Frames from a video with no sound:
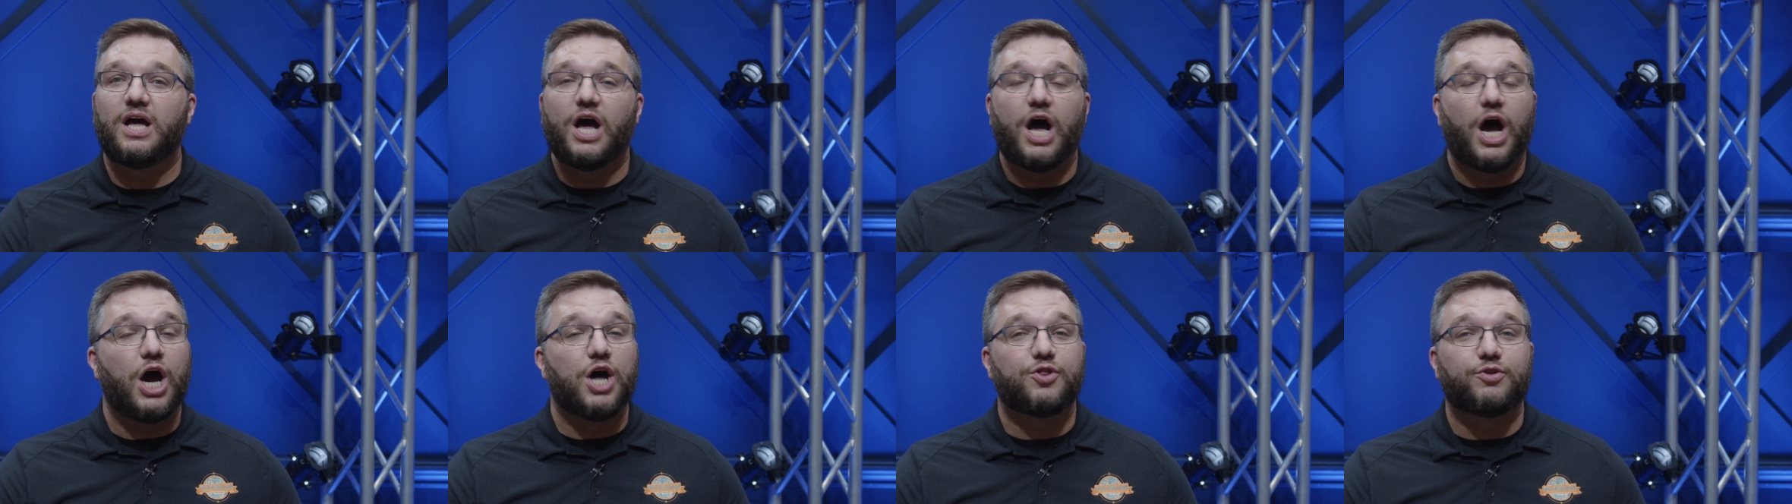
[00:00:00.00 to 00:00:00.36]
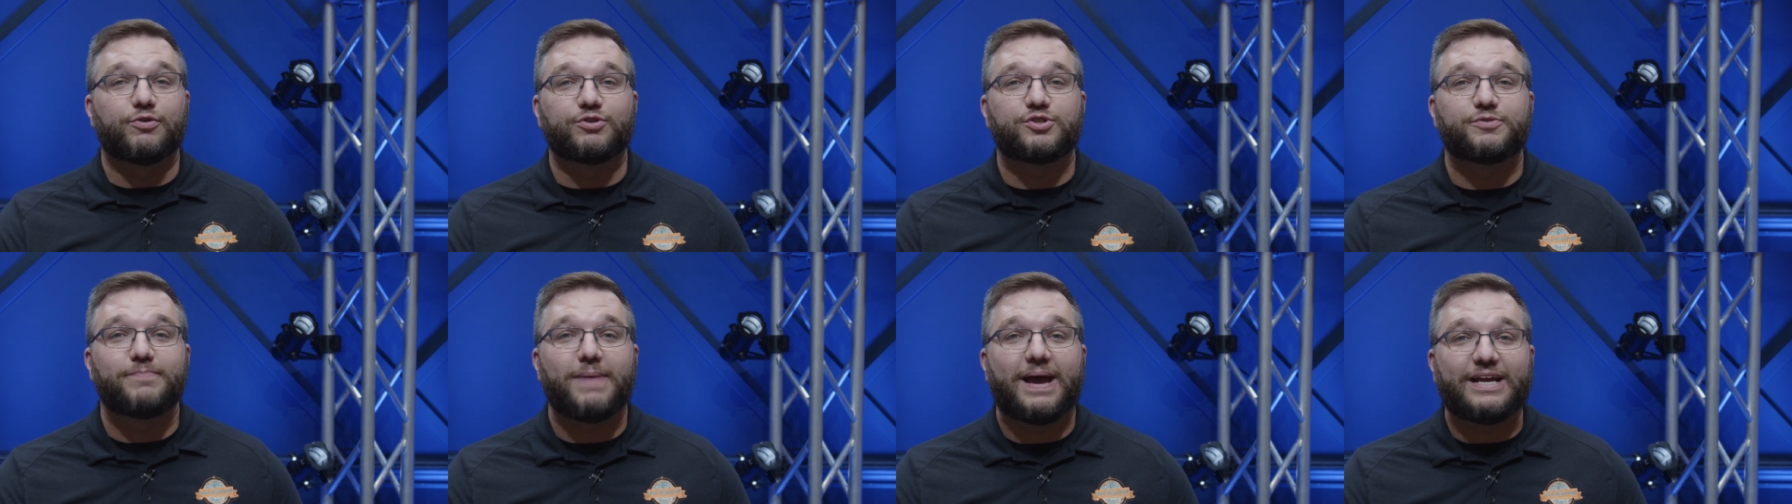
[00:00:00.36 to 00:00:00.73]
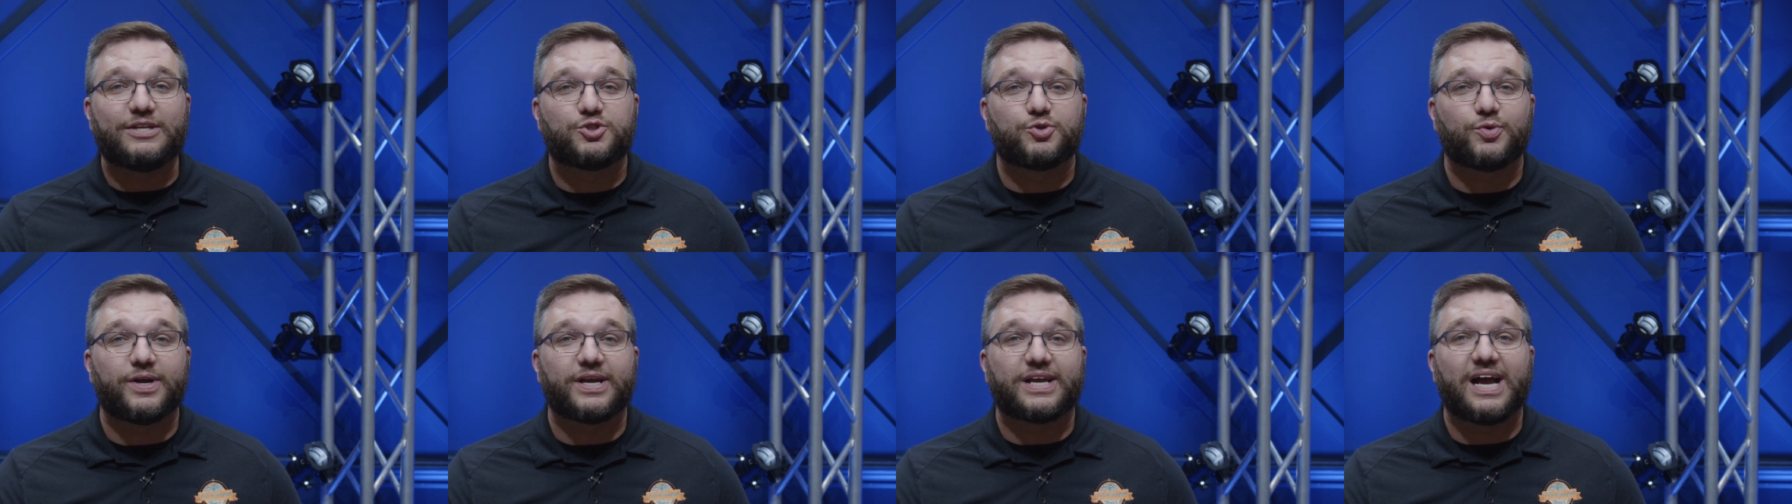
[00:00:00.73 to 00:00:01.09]
Others may
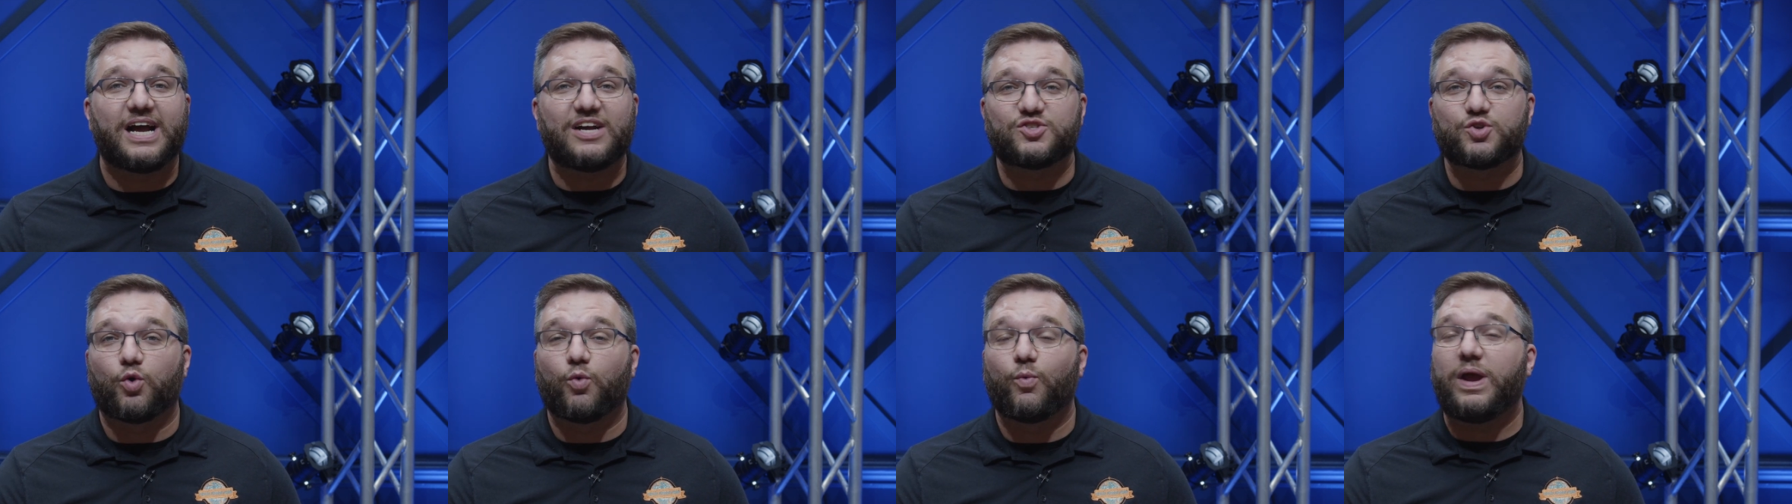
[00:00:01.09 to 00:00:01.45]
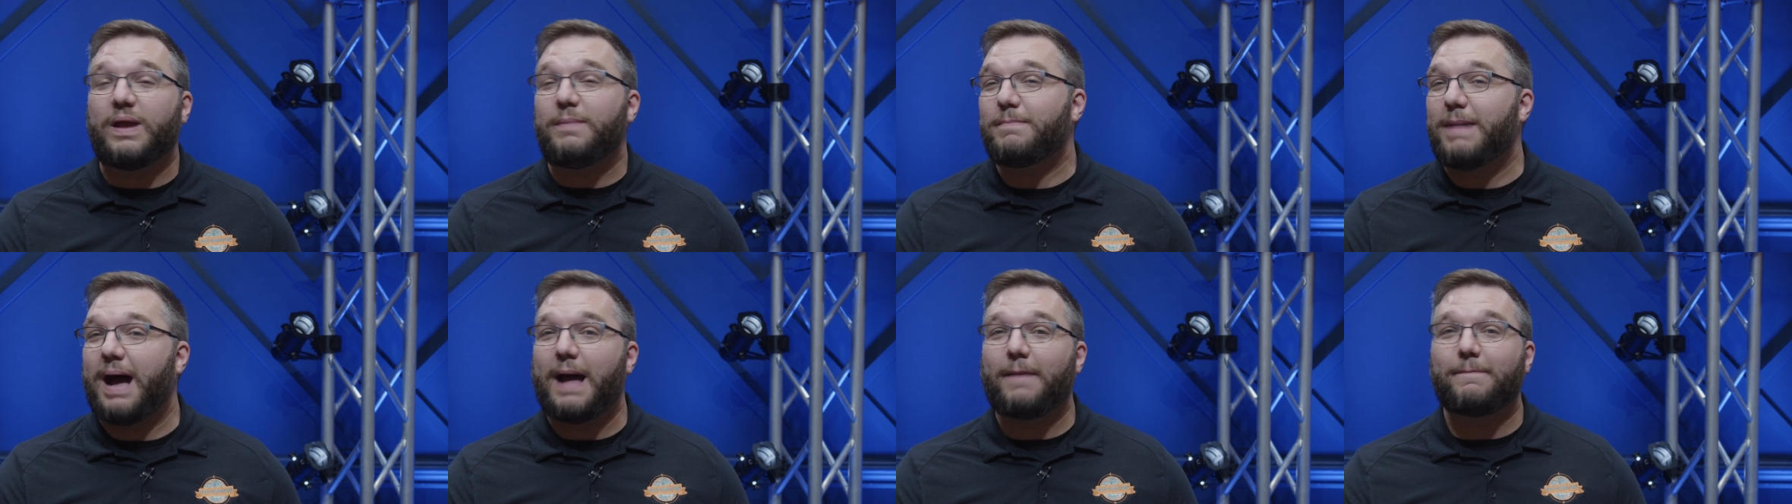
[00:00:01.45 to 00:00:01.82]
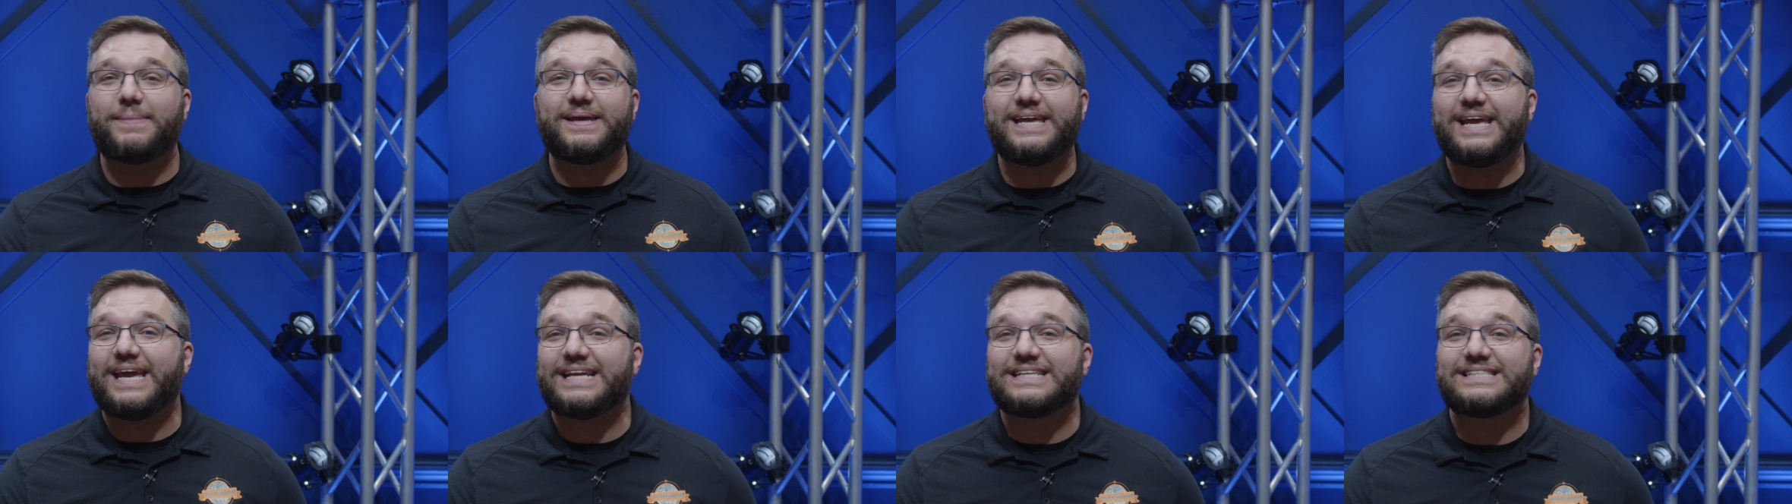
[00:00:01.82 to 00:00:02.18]
trick us, or we might
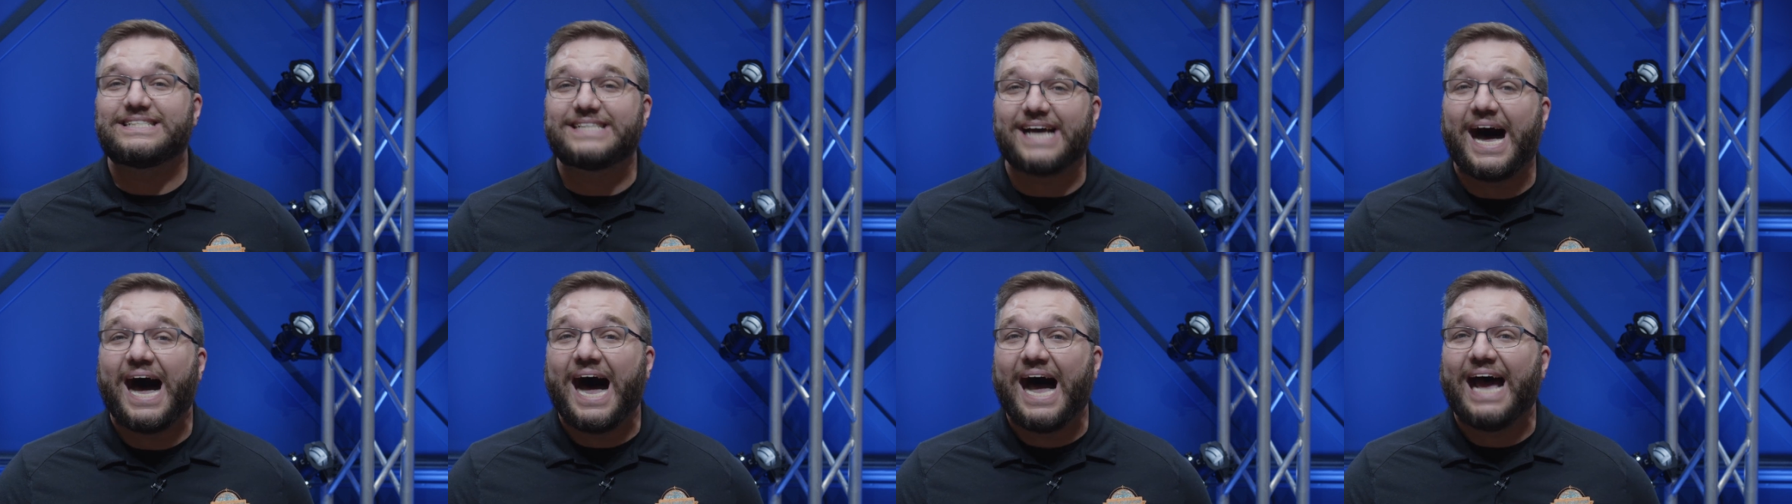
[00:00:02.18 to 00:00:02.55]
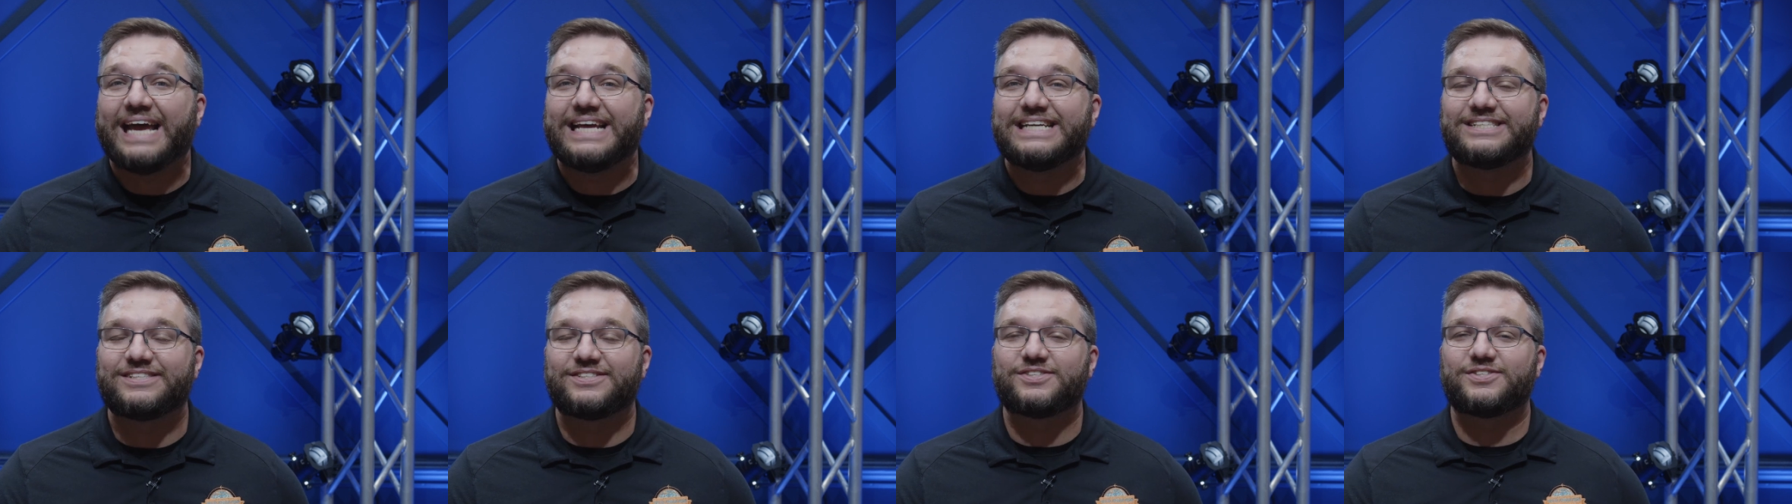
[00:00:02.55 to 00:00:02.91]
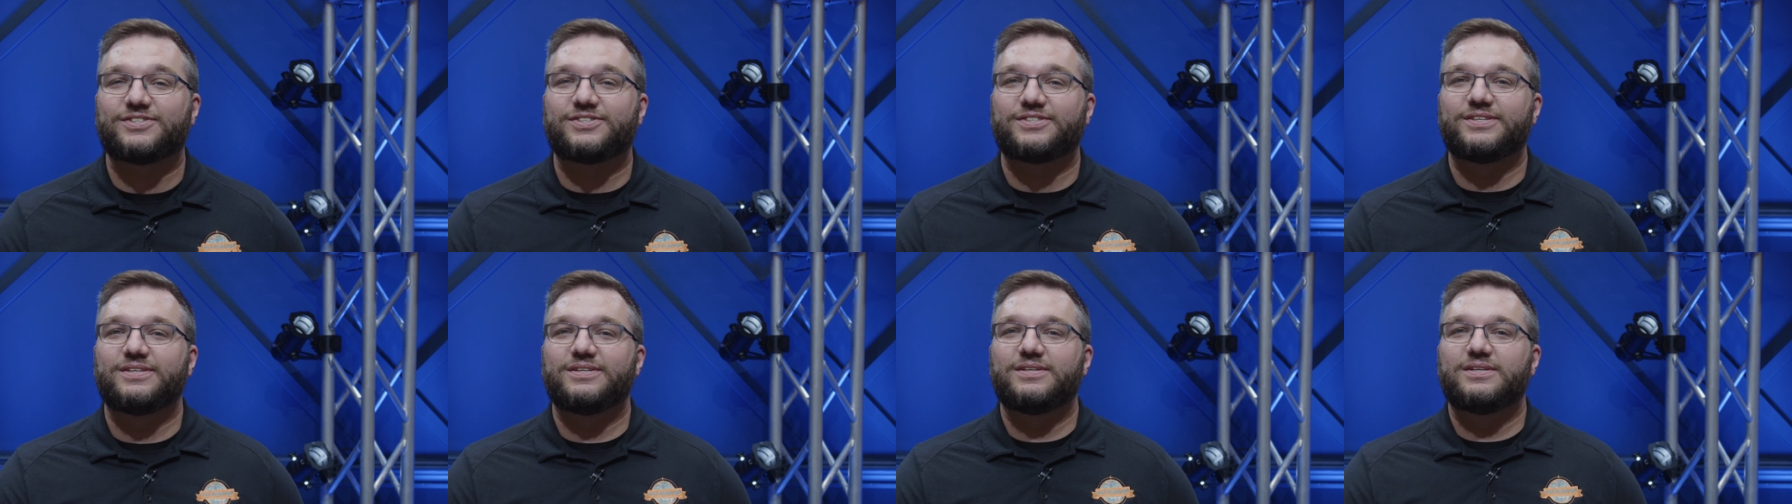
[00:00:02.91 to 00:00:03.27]
be
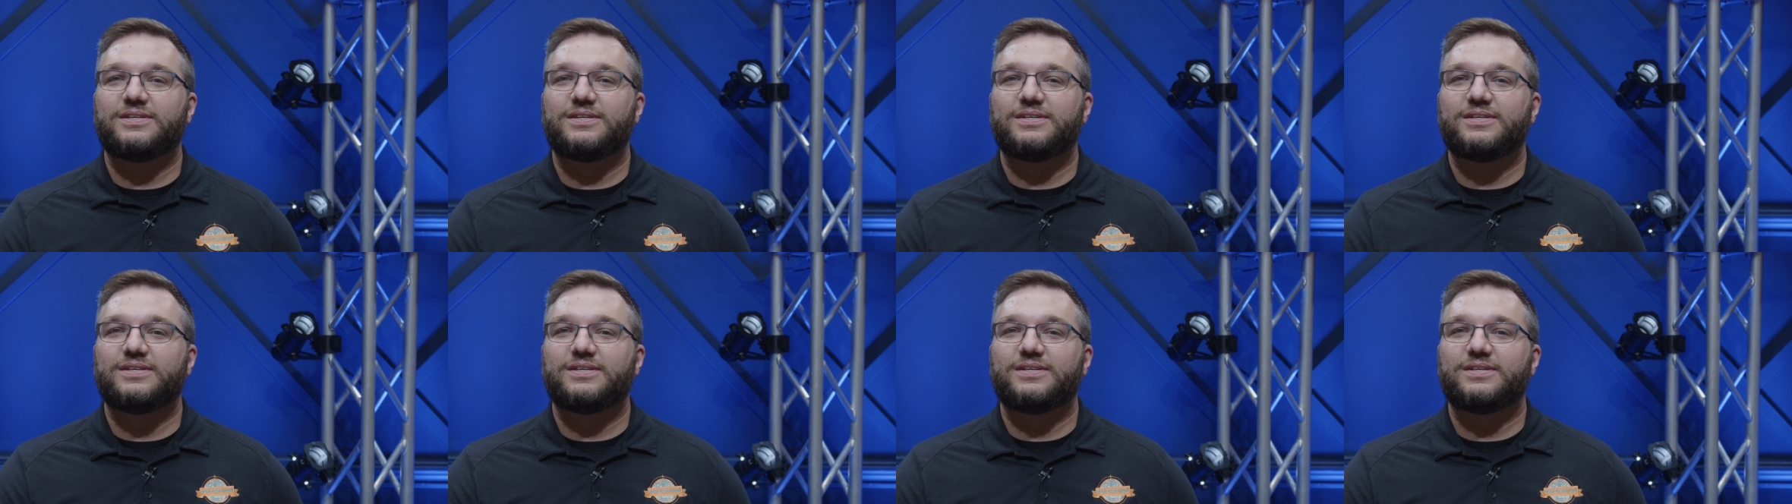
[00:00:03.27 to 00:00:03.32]
enticed